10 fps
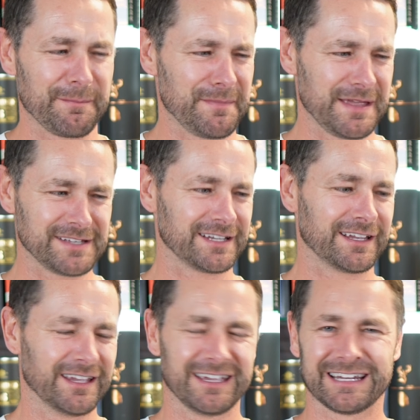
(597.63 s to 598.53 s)

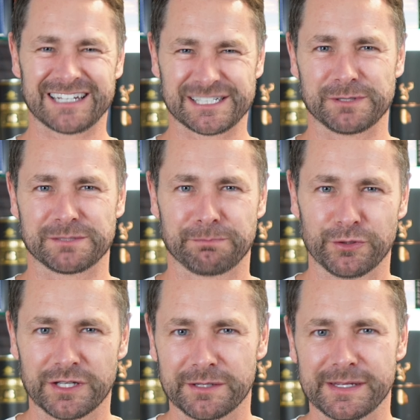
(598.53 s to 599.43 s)
amazing Christmas
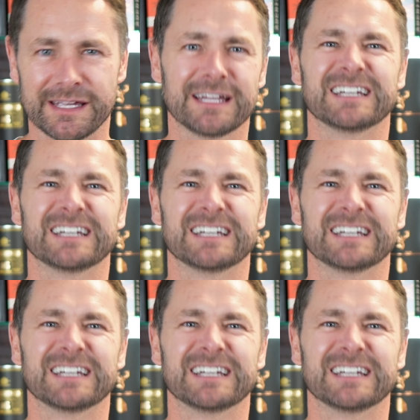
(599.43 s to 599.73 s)
puddingy